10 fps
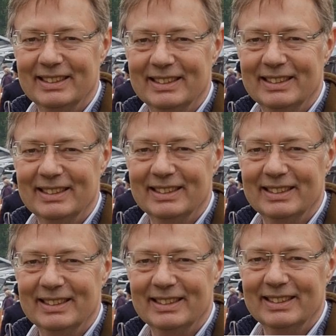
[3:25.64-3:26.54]

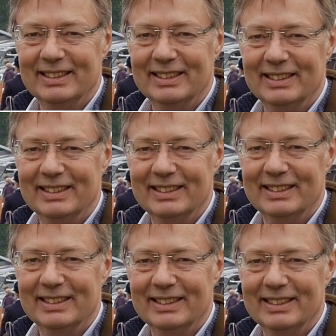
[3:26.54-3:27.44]
Nobody speaks.